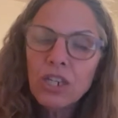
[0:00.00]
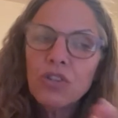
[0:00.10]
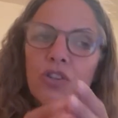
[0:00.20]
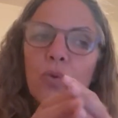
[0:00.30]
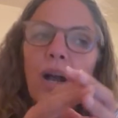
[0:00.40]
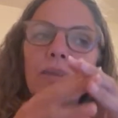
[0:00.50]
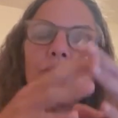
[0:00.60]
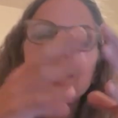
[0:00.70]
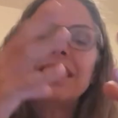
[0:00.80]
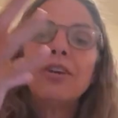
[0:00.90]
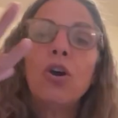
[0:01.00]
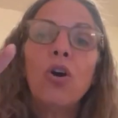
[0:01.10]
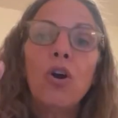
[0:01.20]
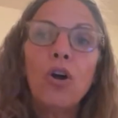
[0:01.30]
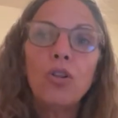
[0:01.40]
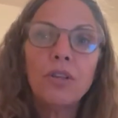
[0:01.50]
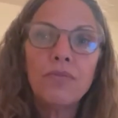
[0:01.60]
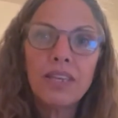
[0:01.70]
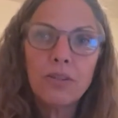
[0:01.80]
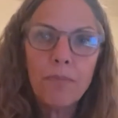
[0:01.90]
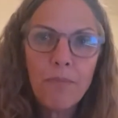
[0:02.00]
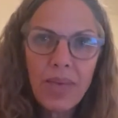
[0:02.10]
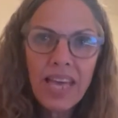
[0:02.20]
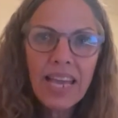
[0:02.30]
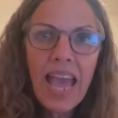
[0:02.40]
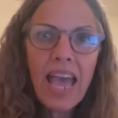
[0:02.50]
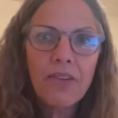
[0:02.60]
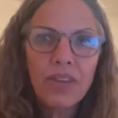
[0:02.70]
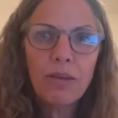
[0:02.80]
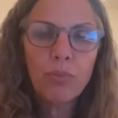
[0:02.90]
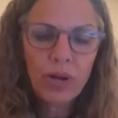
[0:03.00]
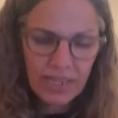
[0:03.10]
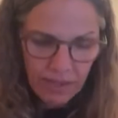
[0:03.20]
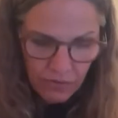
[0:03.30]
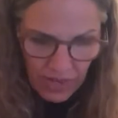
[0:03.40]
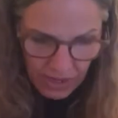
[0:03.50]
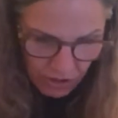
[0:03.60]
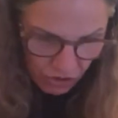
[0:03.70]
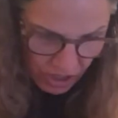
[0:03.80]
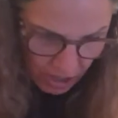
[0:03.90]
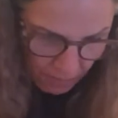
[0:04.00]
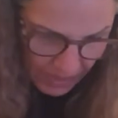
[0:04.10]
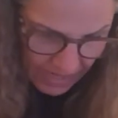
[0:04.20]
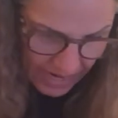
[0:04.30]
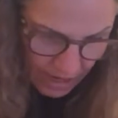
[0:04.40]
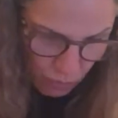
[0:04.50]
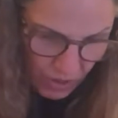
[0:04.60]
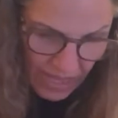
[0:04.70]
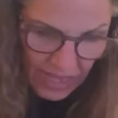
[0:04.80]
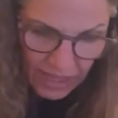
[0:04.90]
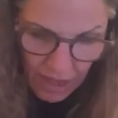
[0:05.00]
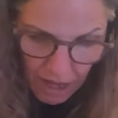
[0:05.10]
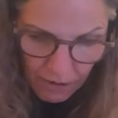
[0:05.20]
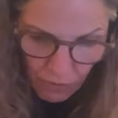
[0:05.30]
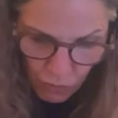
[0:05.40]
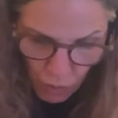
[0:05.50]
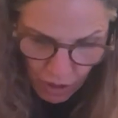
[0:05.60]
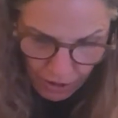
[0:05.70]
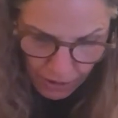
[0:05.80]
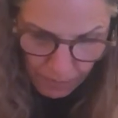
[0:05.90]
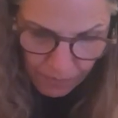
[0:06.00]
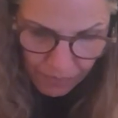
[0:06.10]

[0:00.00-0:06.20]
So I'm seeing all of this big, heavy, oppressive energy coming down with a lot of water,